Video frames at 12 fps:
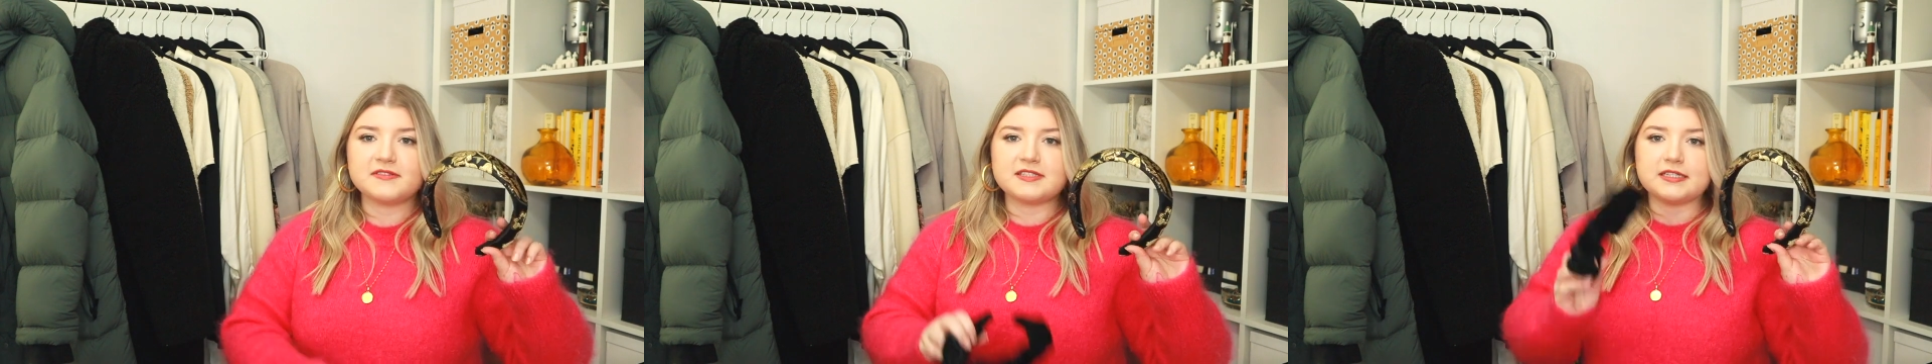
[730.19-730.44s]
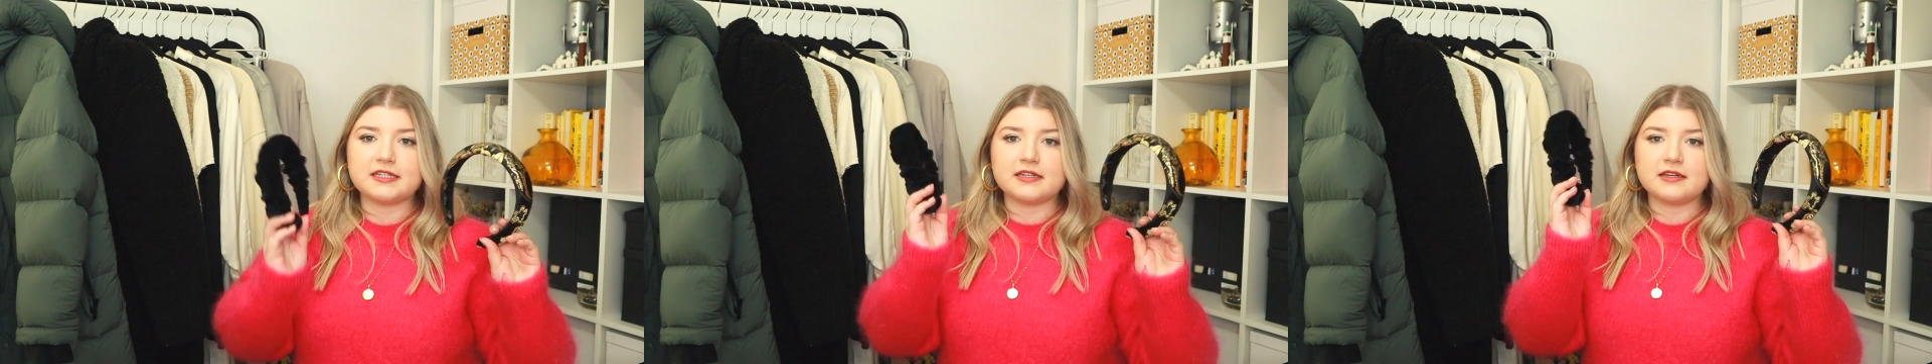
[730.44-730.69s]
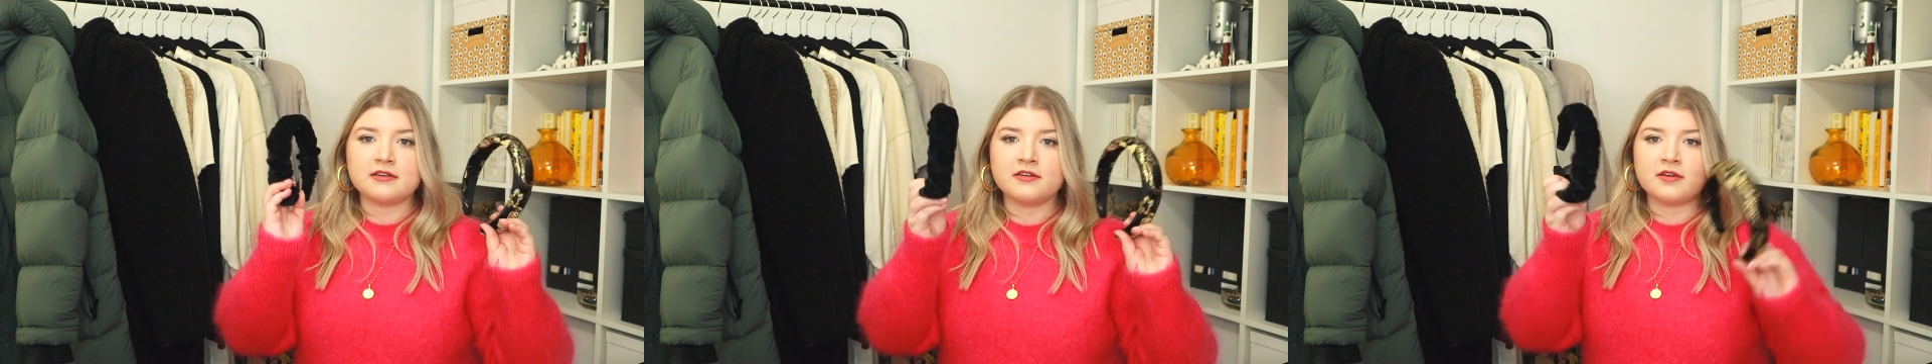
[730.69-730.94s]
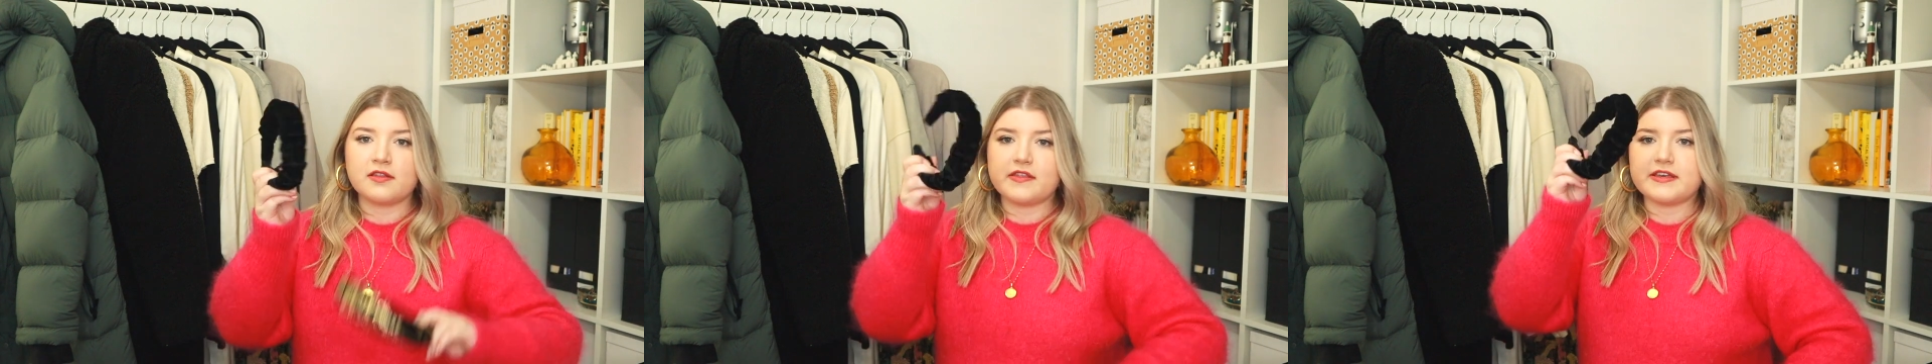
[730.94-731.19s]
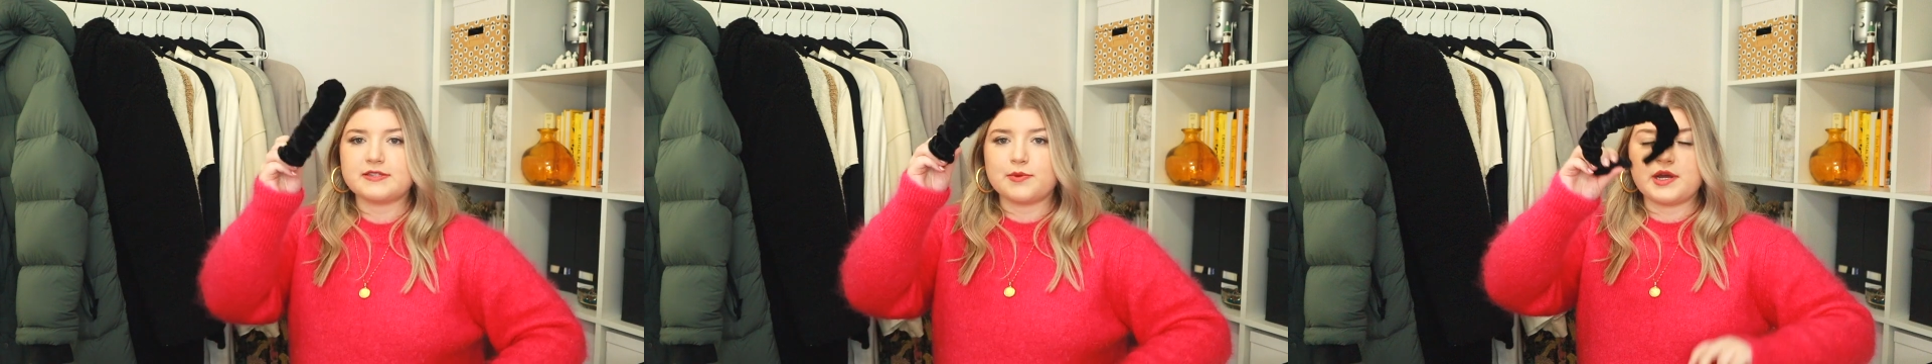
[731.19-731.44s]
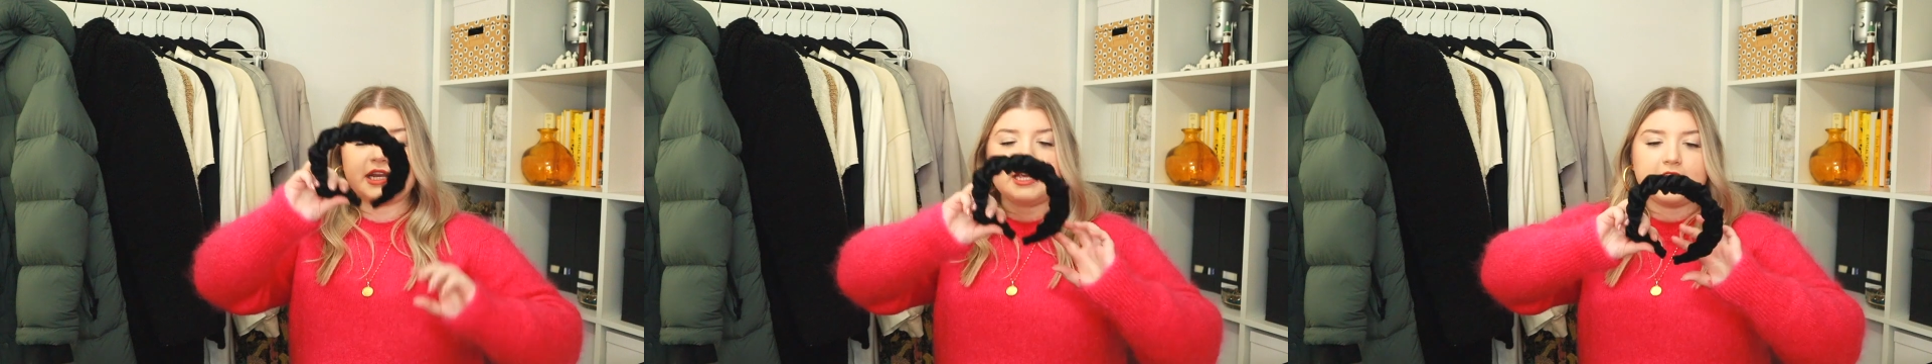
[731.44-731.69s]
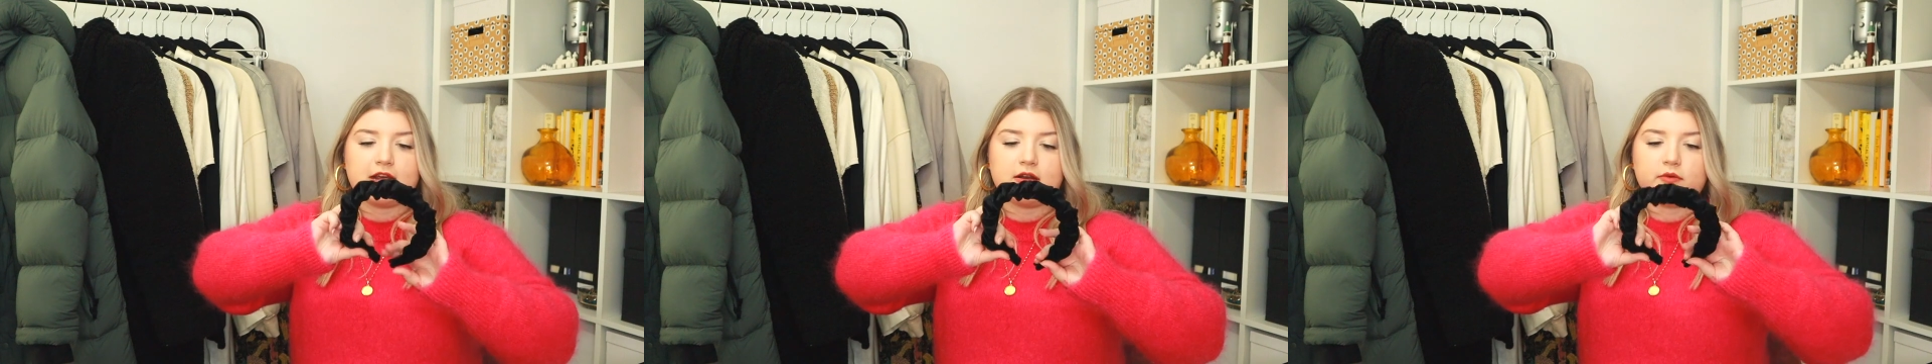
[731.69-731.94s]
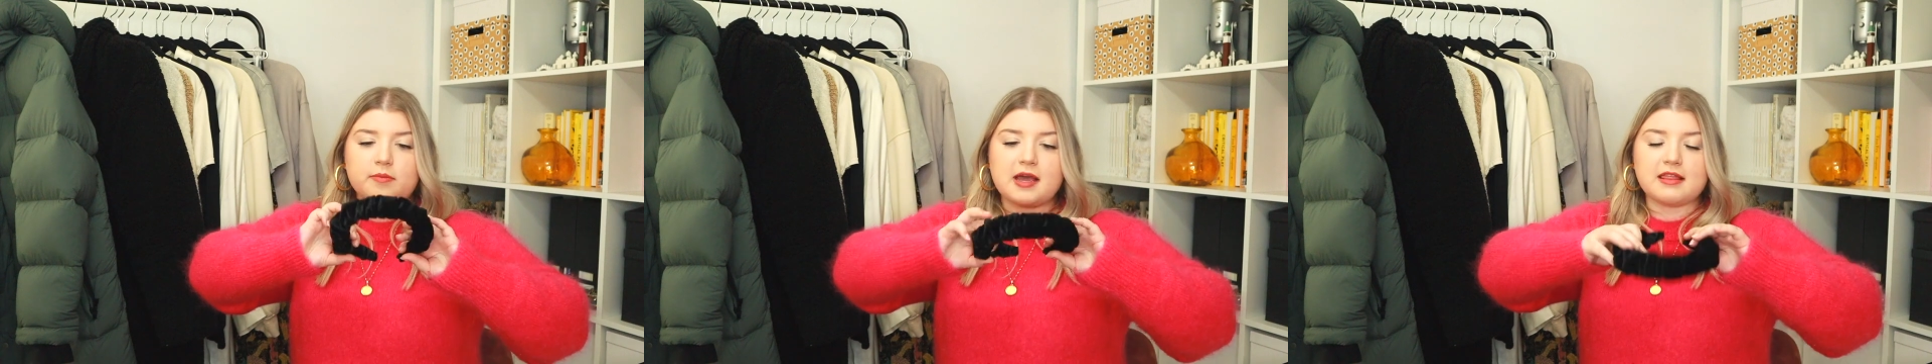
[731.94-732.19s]
have seen this one
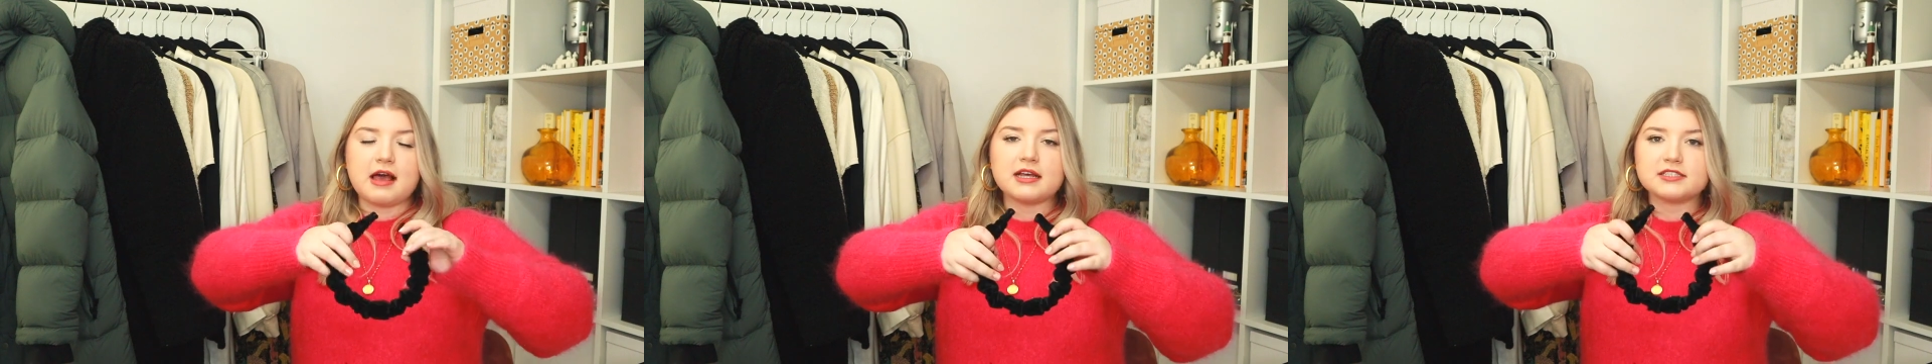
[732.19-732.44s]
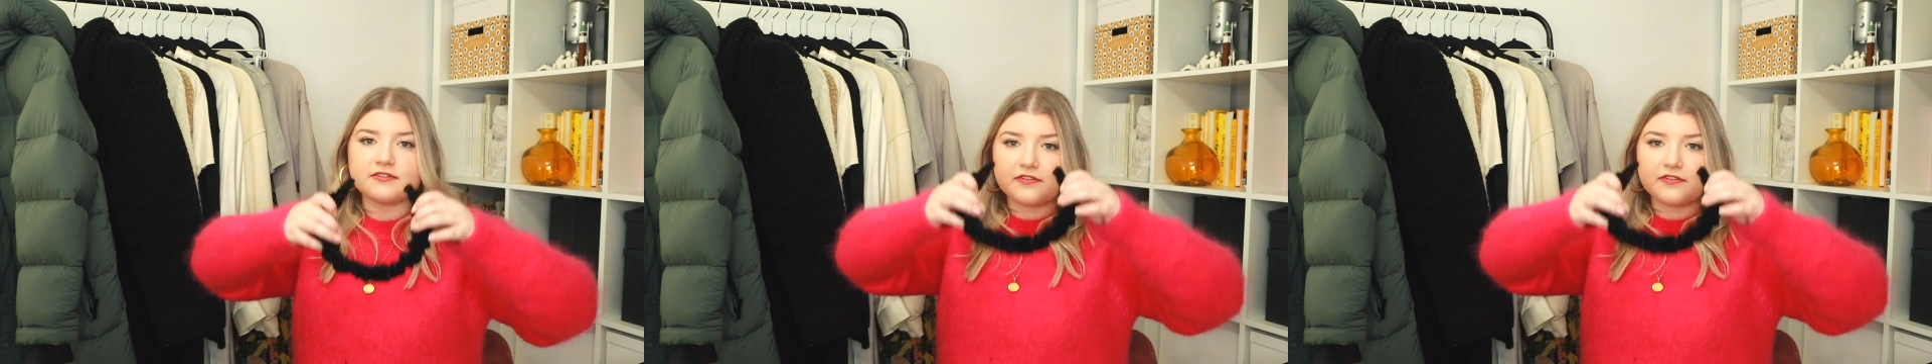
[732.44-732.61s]
in my last